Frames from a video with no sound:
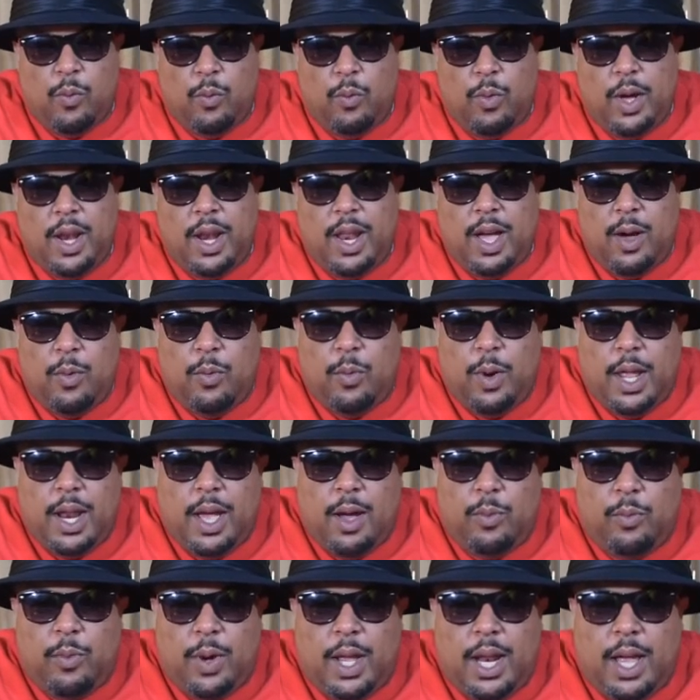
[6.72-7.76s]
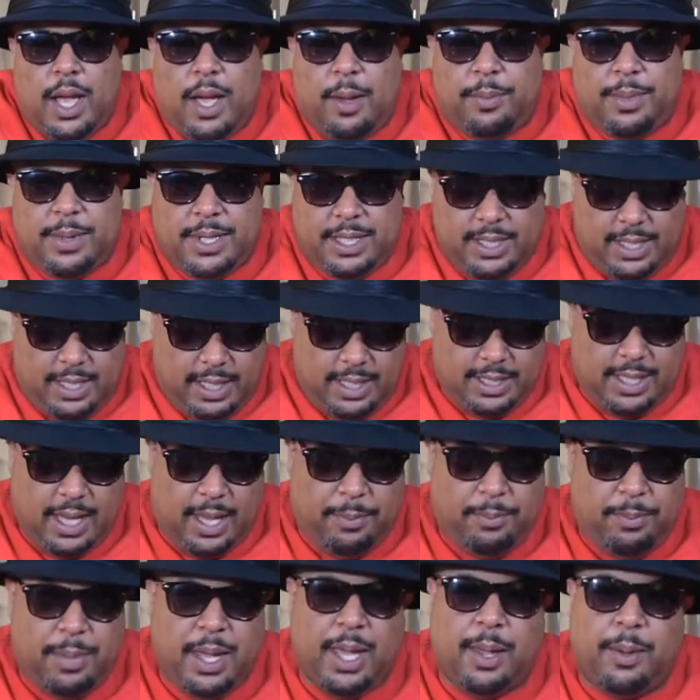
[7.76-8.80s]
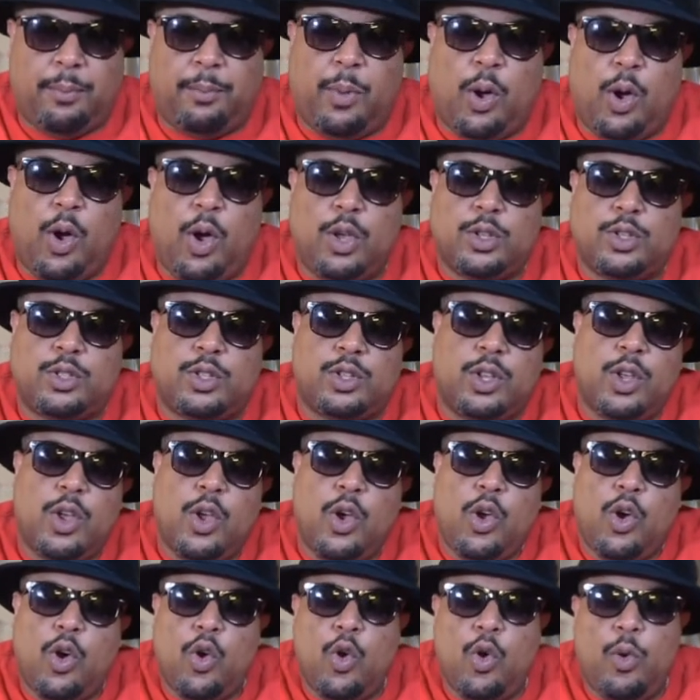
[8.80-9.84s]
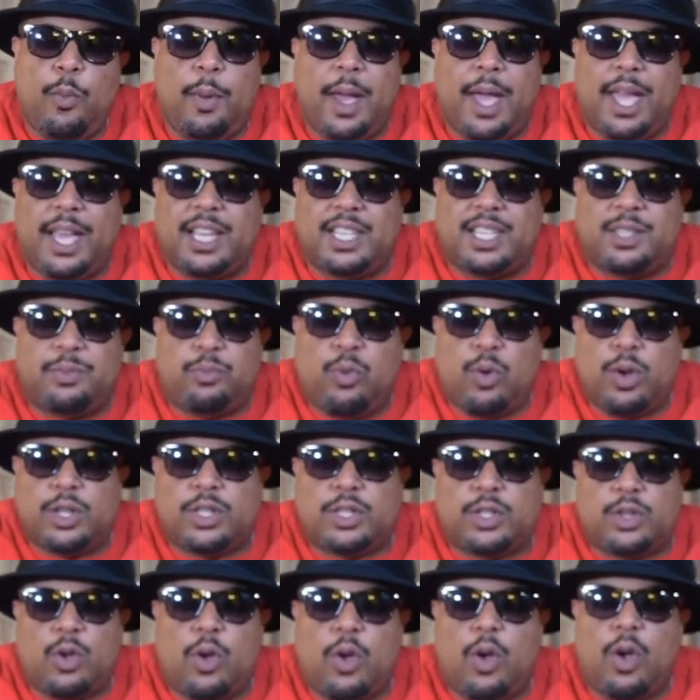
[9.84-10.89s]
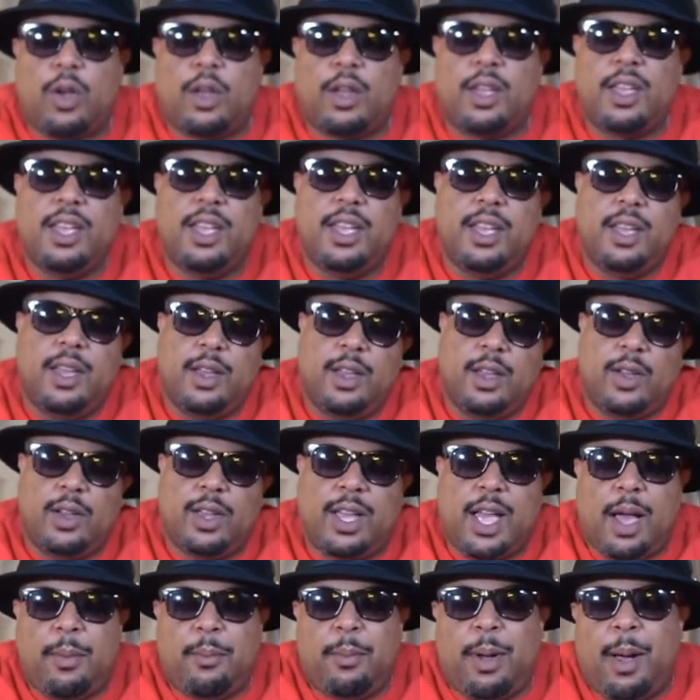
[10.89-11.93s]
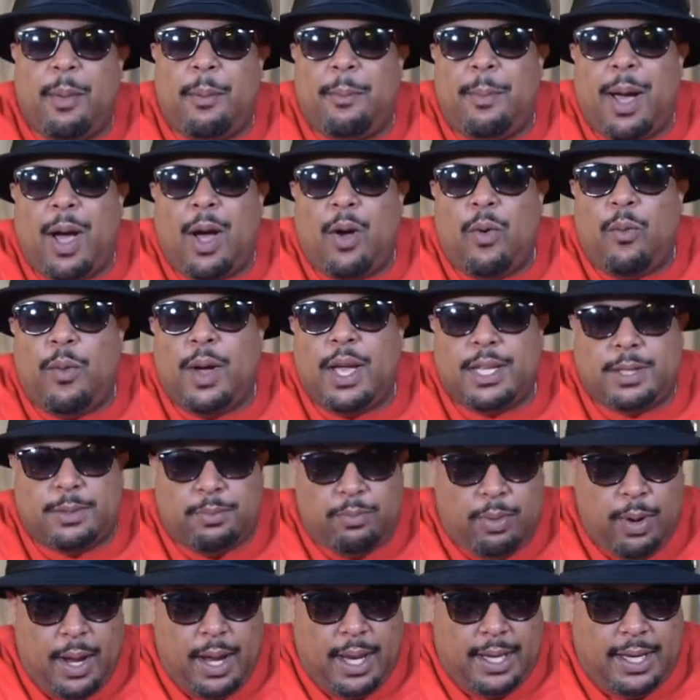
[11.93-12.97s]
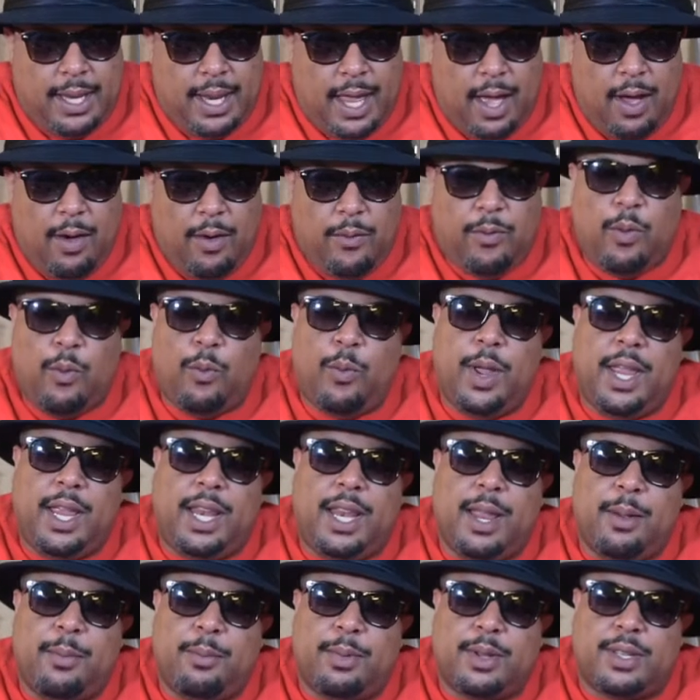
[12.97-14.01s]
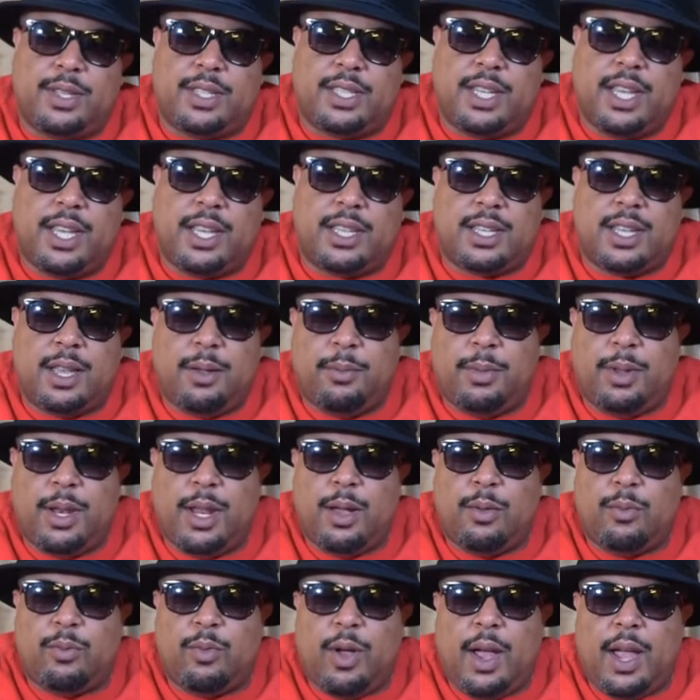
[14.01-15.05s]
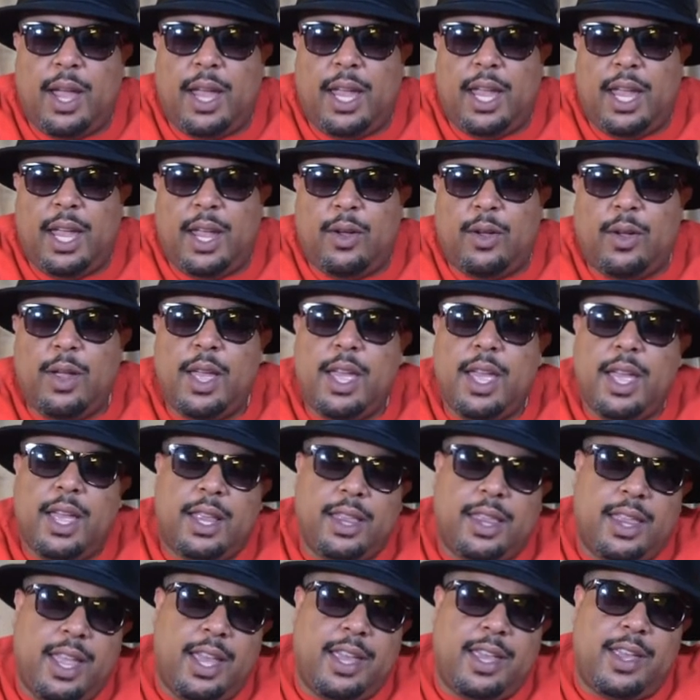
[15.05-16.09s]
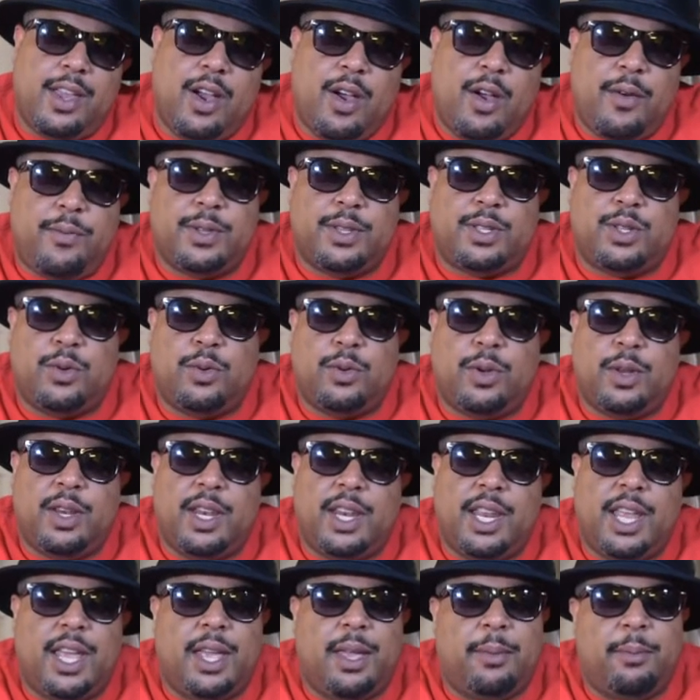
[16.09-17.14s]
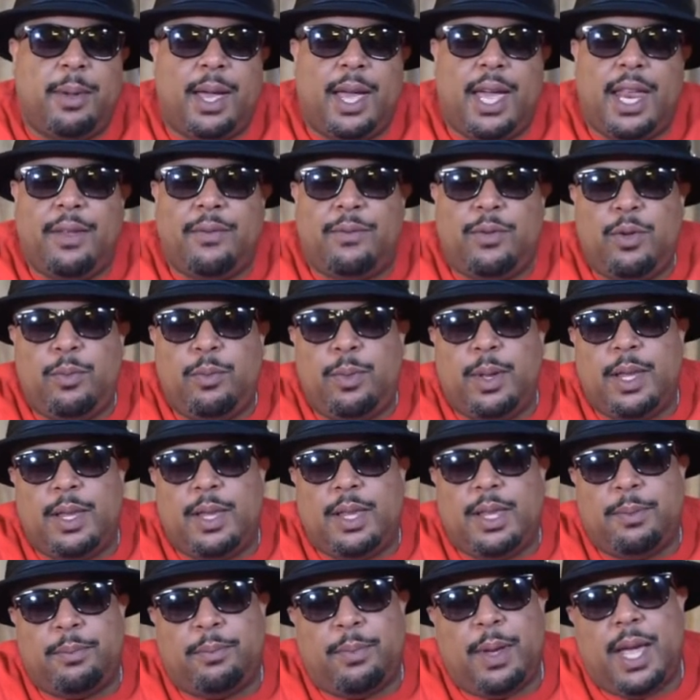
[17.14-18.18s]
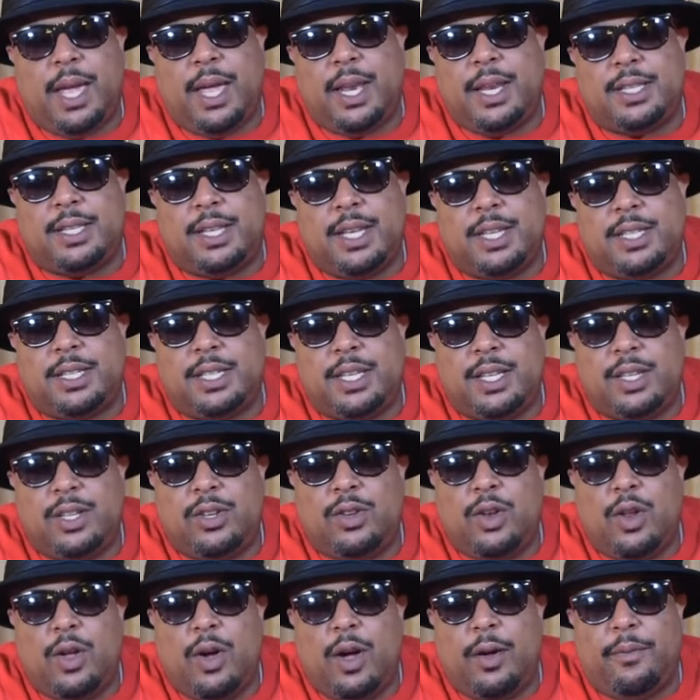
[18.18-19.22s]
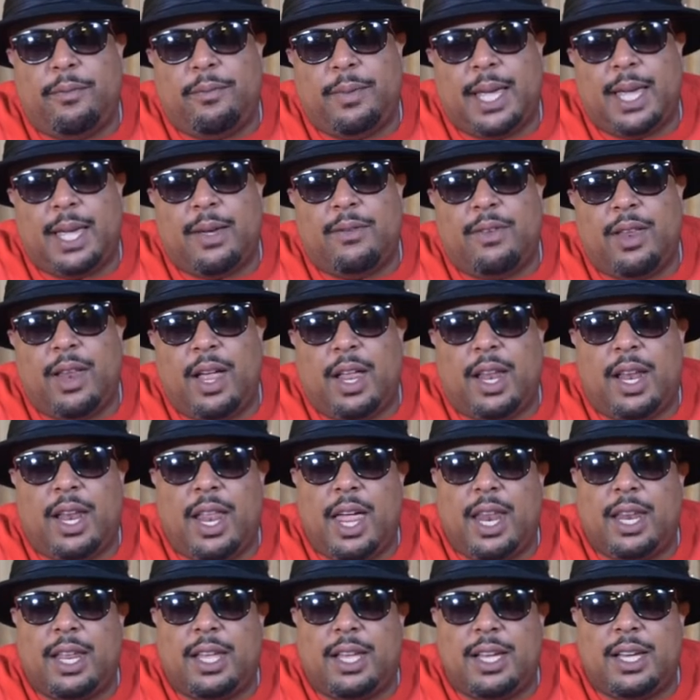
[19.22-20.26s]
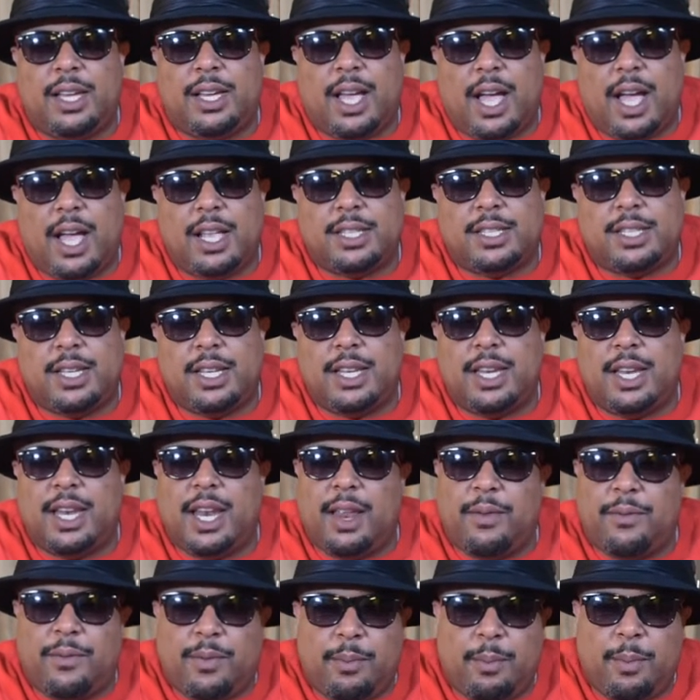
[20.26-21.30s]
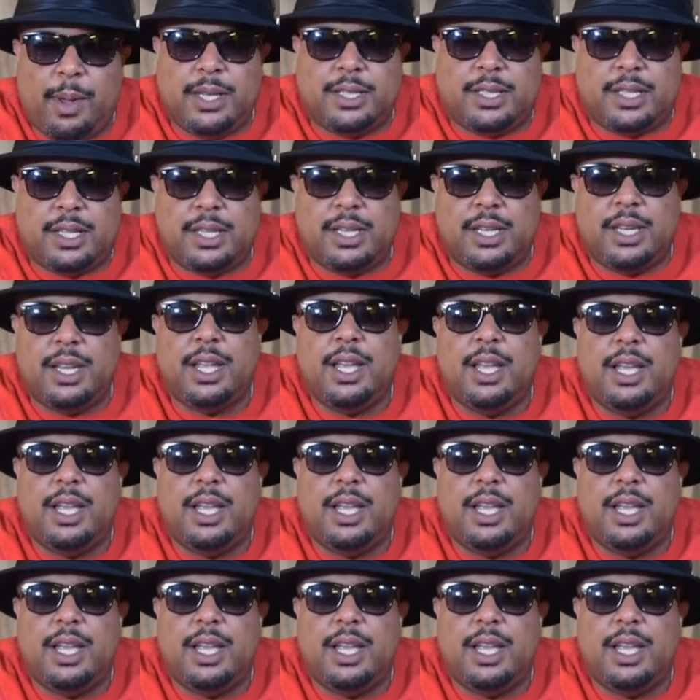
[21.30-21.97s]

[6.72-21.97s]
What up, what up, what up? It's DJ Big Boss, Who-Bangin Sports Talk. Got my Mountain West breakdown for week number 6 coming up right here. Thank y'all for tuning in, man. If you've been paying attention, you know I've been giving out a lot of good content and information.